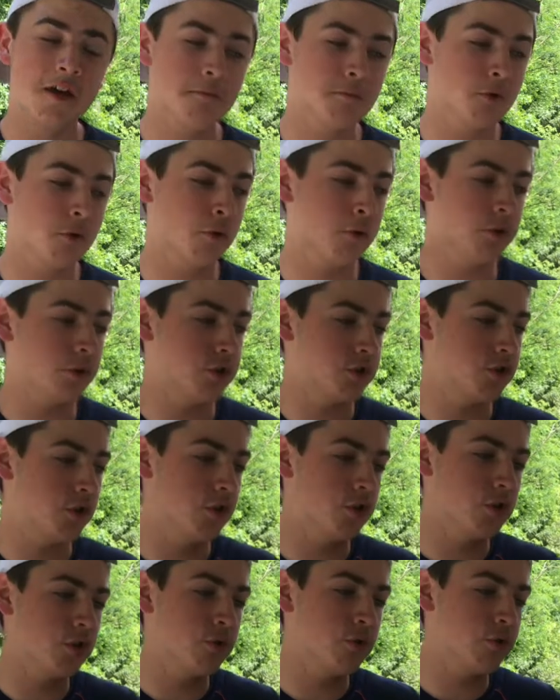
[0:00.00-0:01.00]
I'm going to show
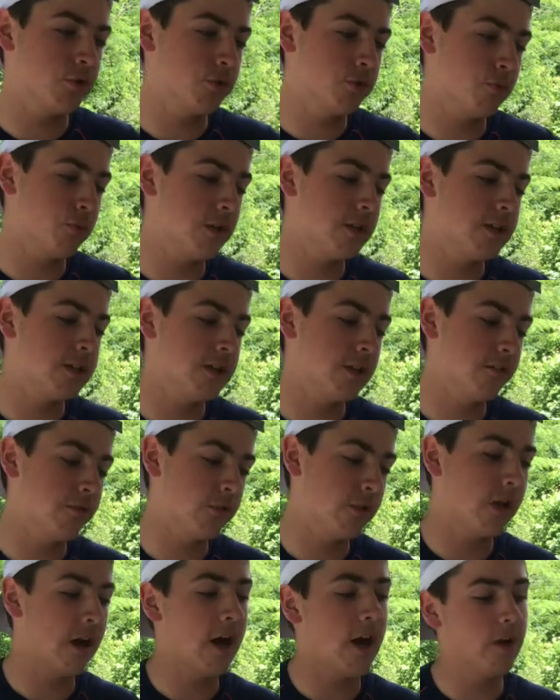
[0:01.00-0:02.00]
you 3
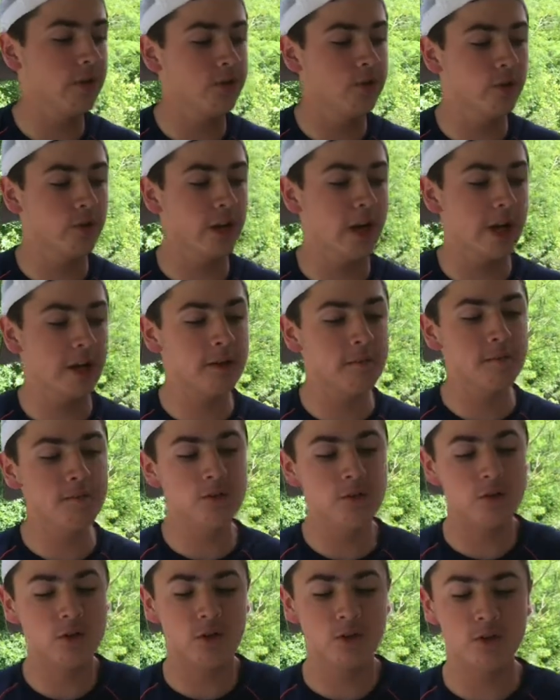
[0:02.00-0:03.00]
different household items
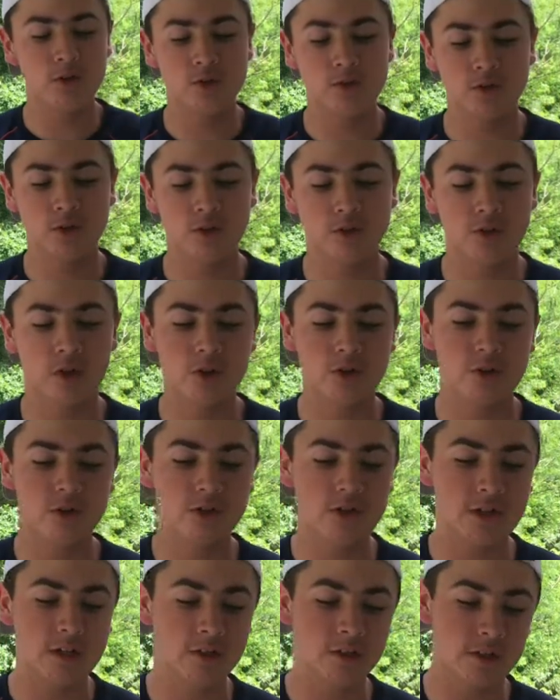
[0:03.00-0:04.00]
you can use to start your
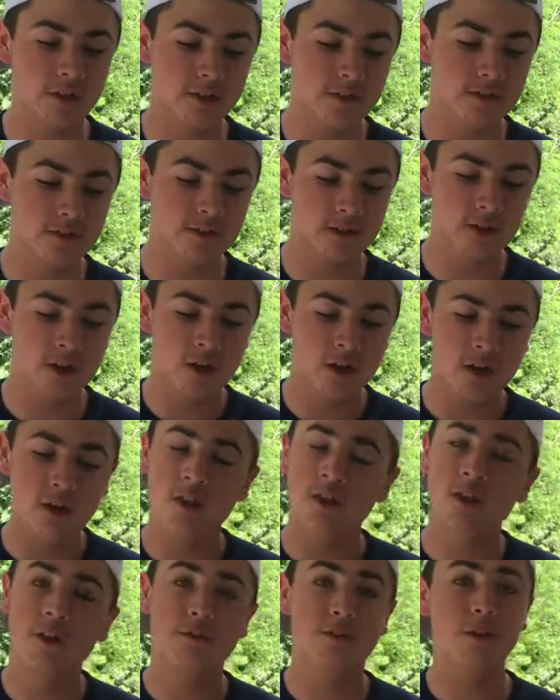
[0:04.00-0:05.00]
seedlings.
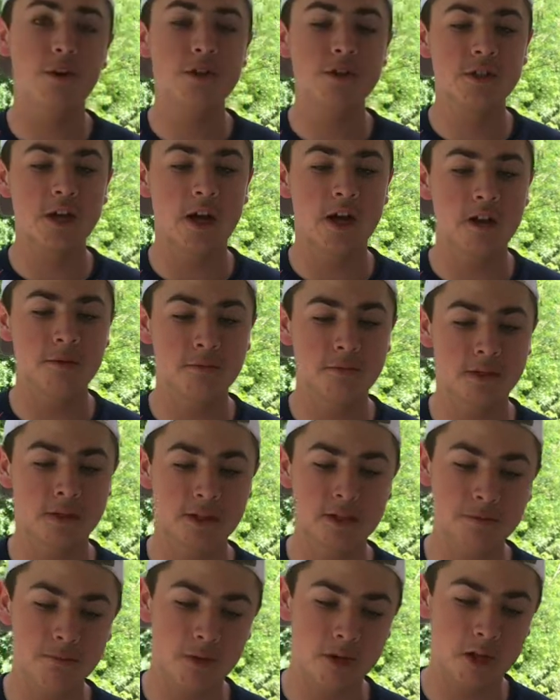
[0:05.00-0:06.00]
The first item is a
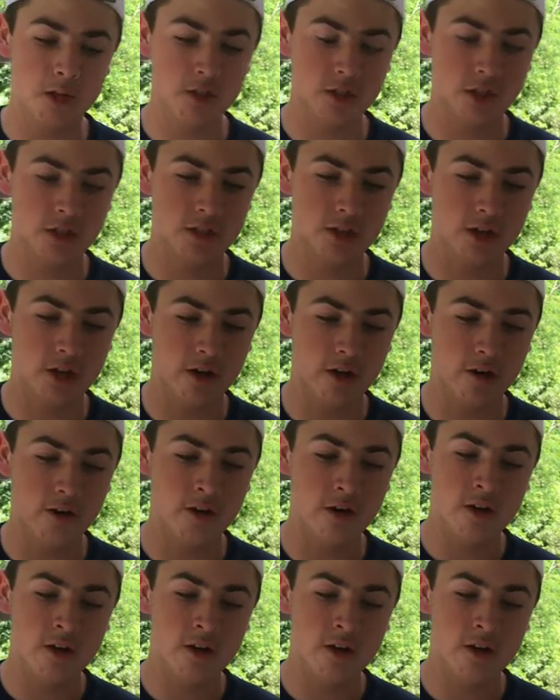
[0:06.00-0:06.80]
spinach container.